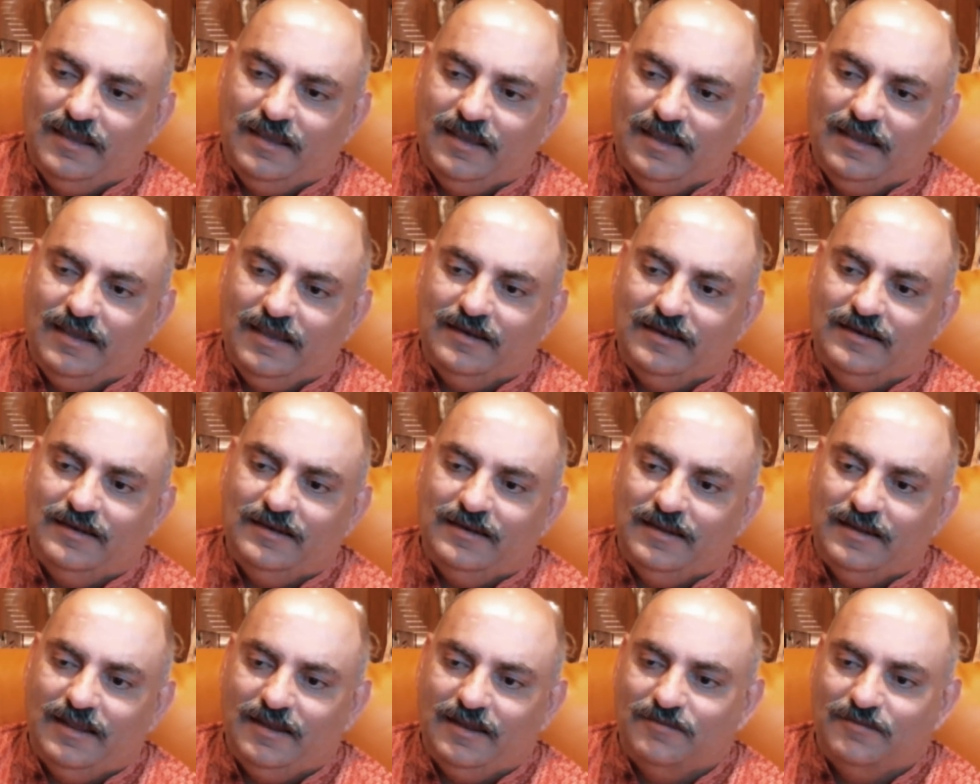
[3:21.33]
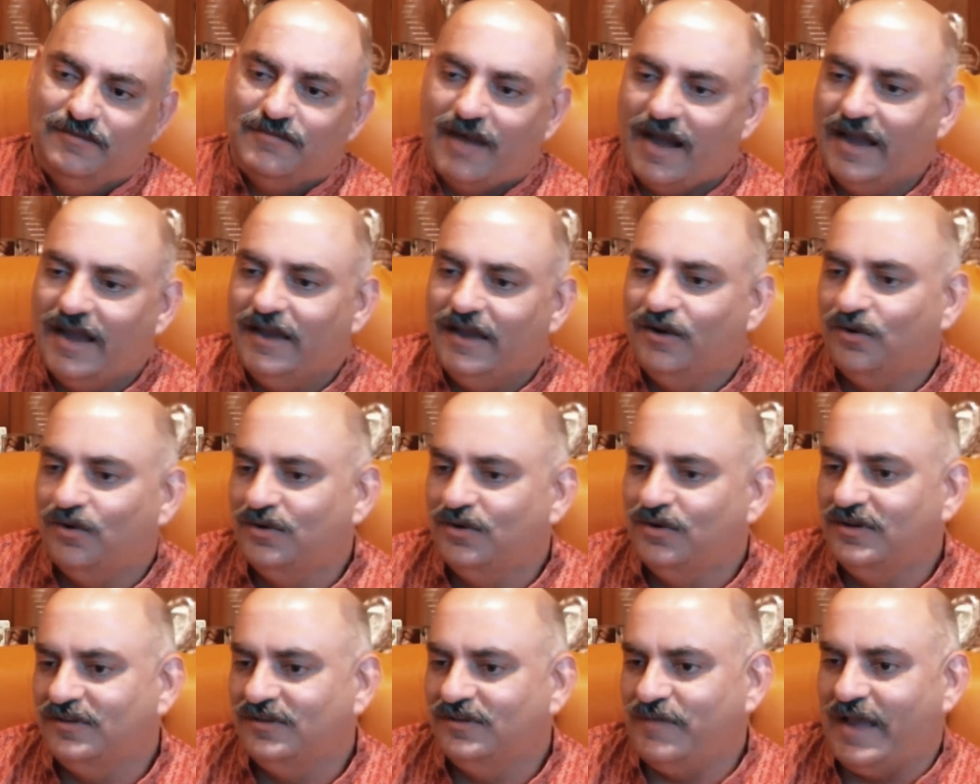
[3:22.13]
in my
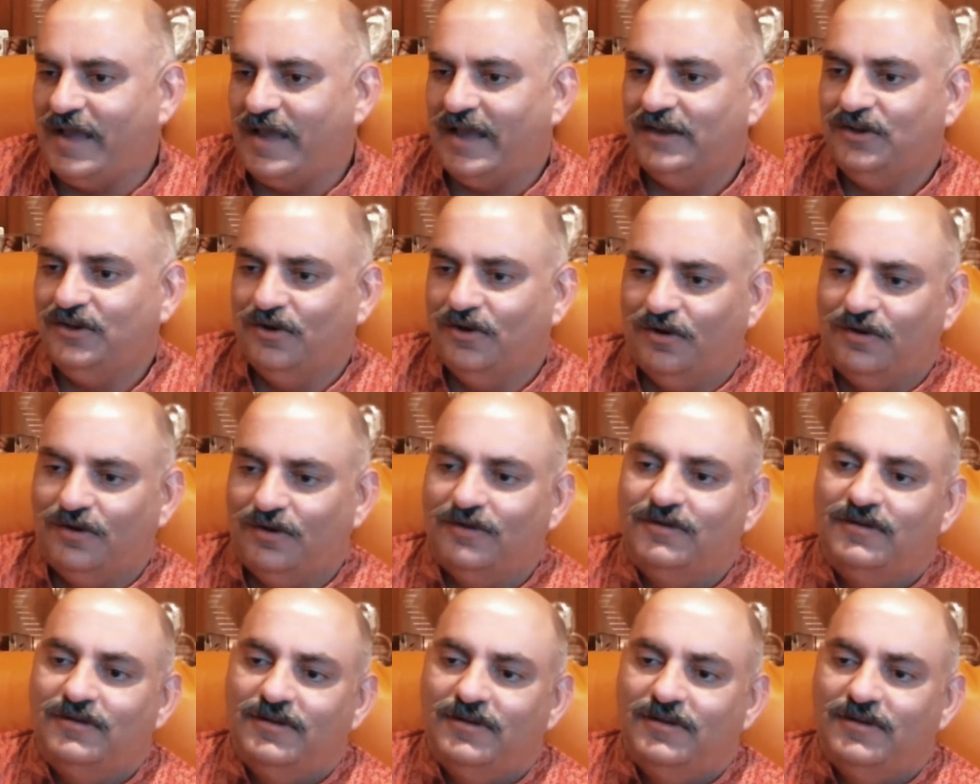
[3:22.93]
owner's manual,